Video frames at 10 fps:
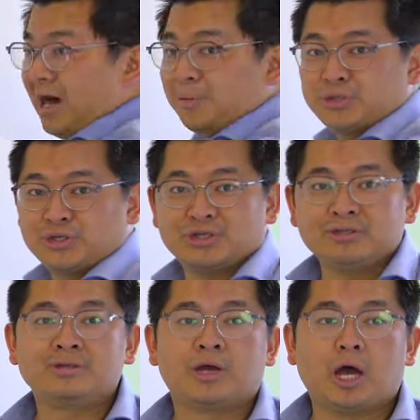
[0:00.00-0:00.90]
the
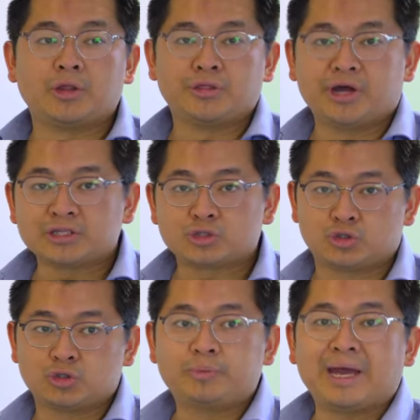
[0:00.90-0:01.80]
option
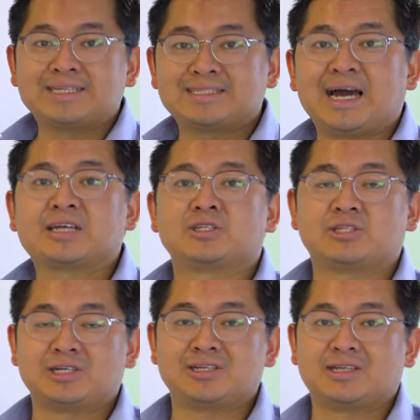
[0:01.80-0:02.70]
not to pay
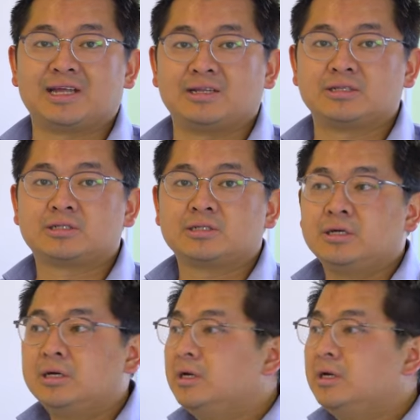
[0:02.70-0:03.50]
taxes here in the Netherlands.